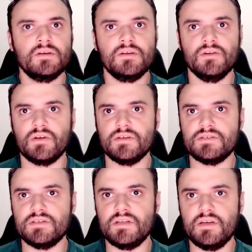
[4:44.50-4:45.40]
you can
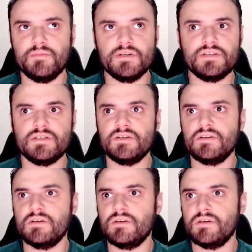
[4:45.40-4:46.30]
see the image.
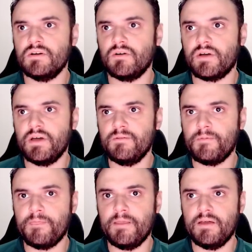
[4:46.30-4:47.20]
Okay,
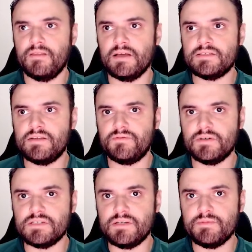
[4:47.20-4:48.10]
then that's the
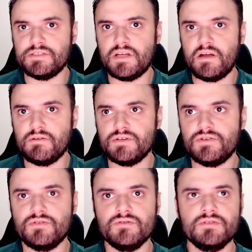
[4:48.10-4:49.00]
first image that I want
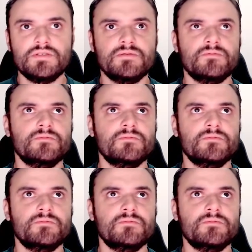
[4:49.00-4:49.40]
to use.